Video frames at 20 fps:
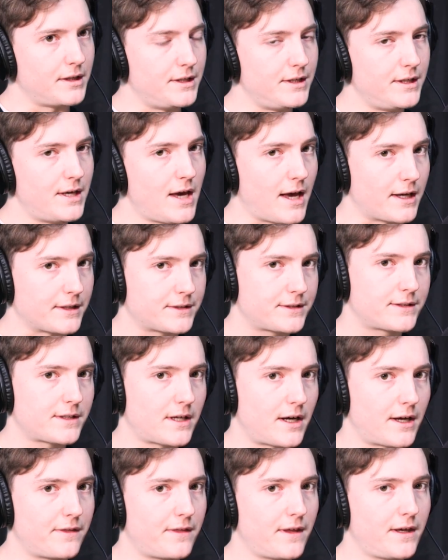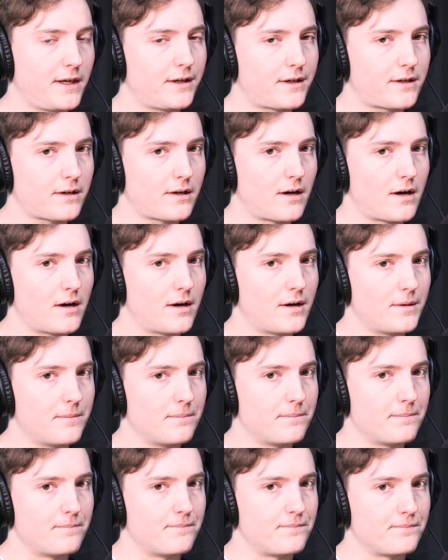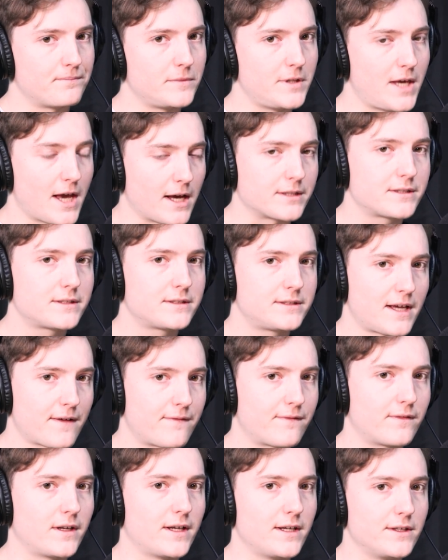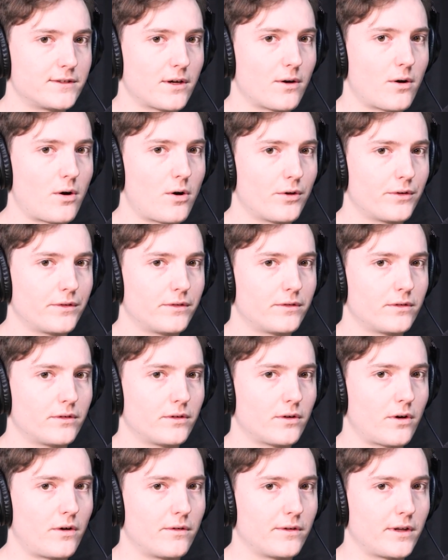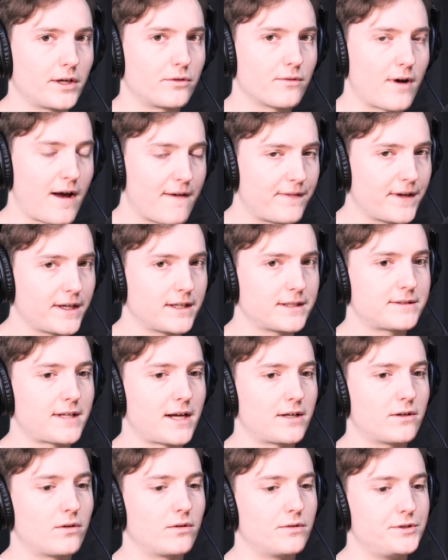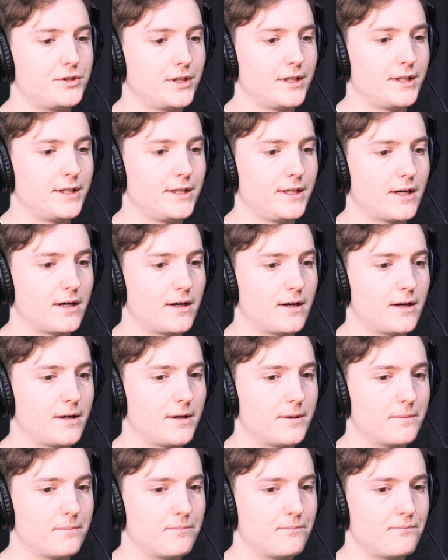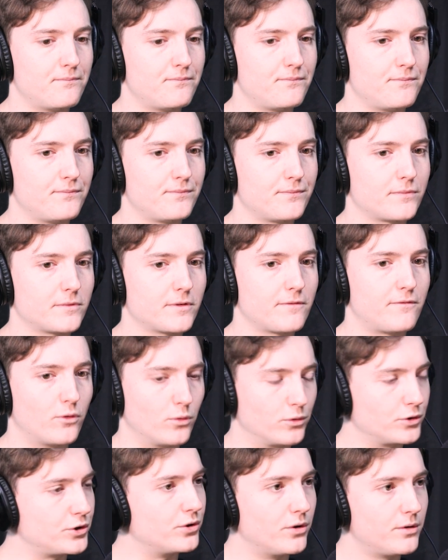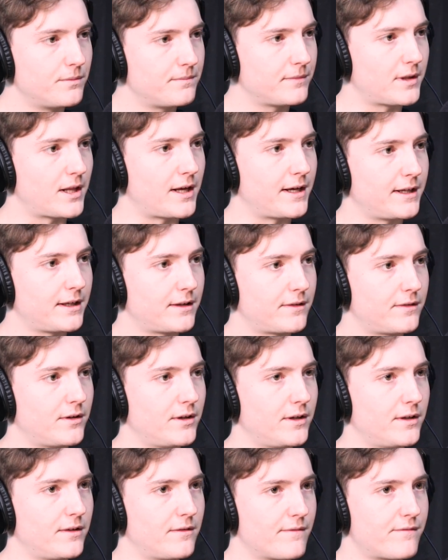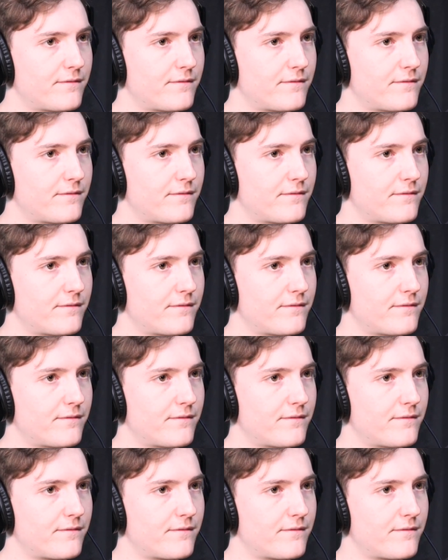Yes. I think yes, definitely. So on like graphics technology, for sure. Like the